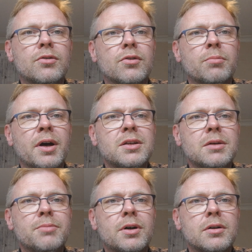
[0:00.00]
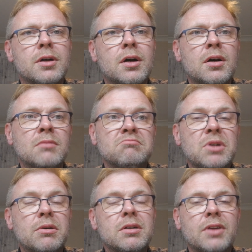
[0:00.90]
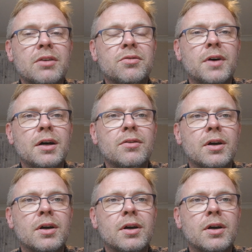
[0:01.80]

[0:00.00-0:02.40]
do the painting part, well, that's fine.